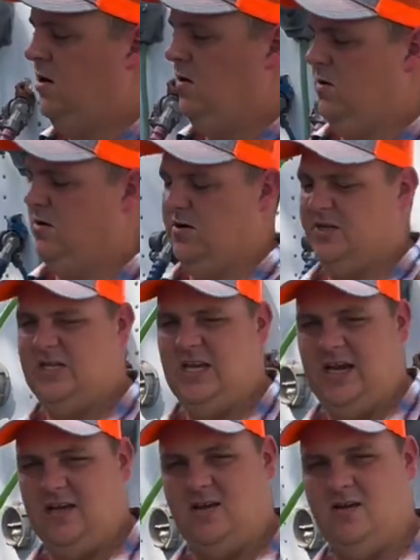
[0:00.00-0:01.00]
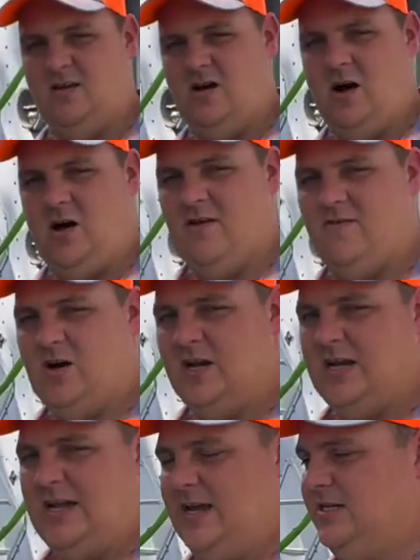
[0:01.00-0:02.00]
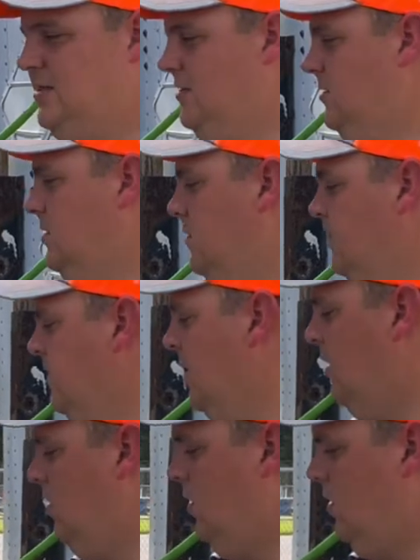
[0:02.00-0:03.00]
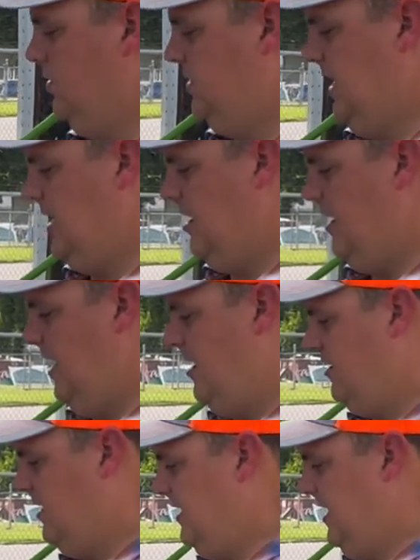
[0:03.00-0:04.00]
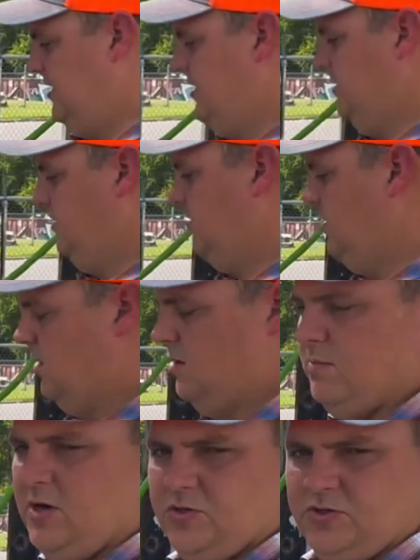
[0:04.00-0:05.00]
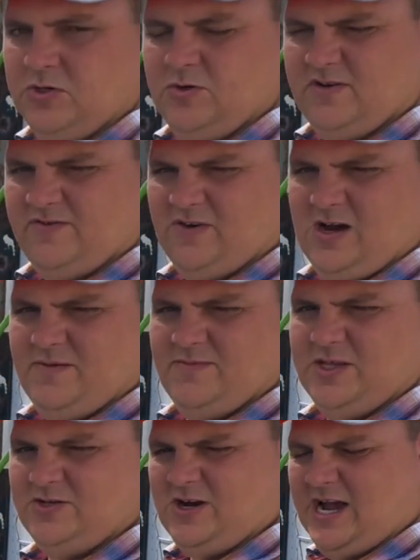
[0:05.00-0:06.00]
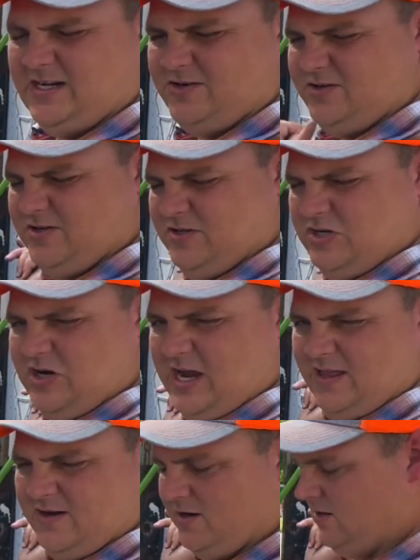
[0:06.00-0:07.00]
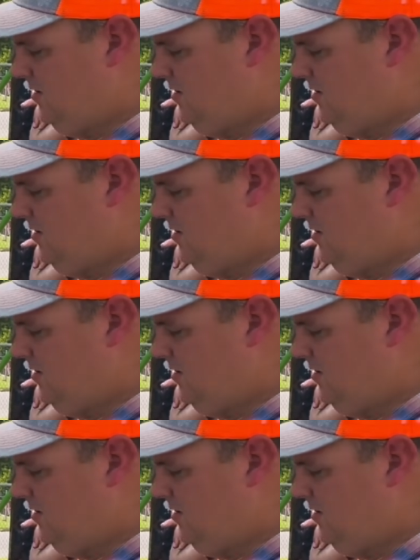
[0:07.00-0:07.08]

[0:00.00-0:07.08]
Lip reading: we're going to check all of our connections. We're going to check our air connections, both to and from the tractor to the trailer.